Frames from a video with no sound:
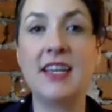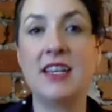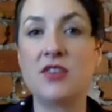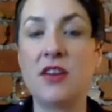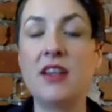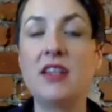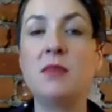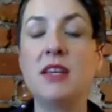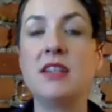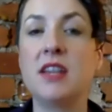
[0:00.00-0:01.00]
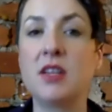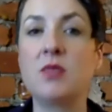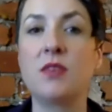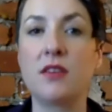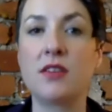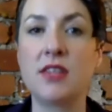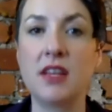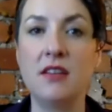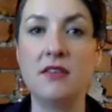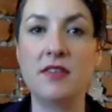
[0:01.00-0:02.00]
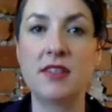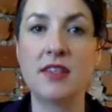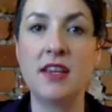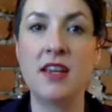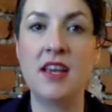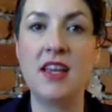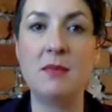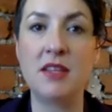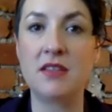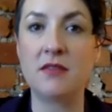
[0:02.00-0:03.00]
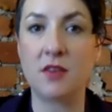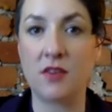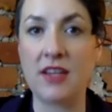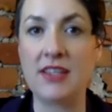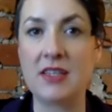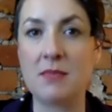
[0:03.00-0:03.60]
and trying to be in touch with ourselves in the midst of the crisis.